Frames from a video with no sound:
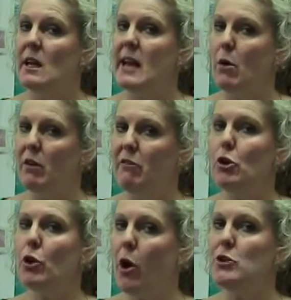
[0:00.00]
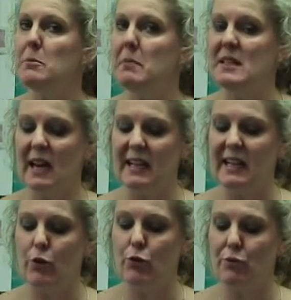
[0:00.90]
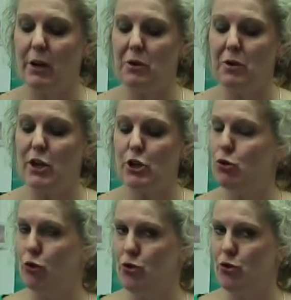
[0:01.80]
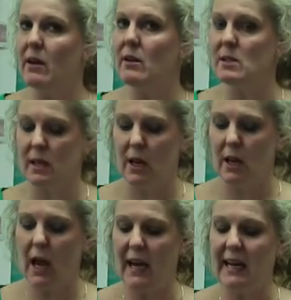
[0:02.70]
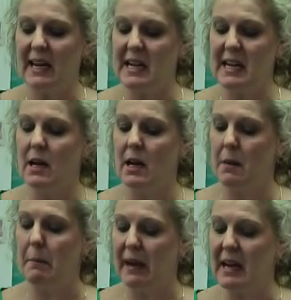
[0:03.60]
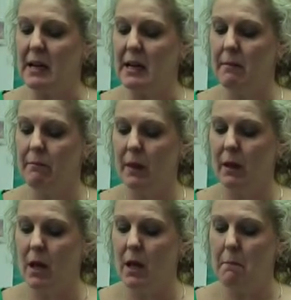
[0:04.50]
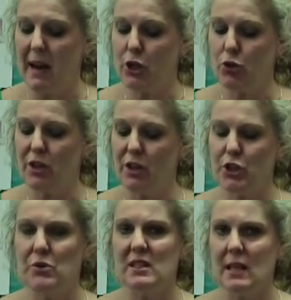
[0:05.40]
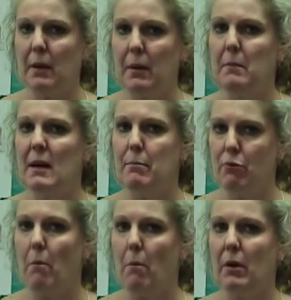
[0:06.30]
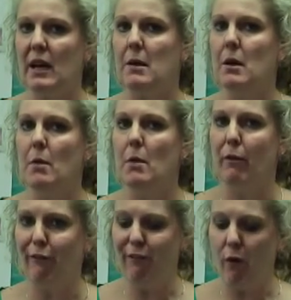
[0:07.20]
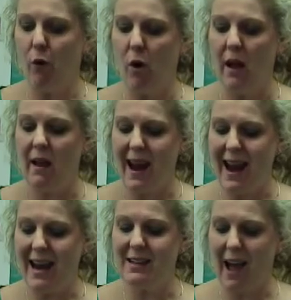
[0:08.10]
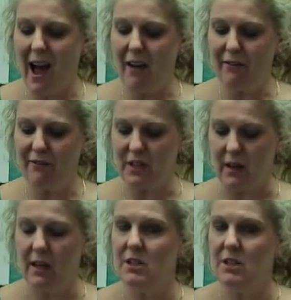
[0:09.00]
Now, if you're going to be taking recreational drugs like E and P, make sure that you supplement properly before and after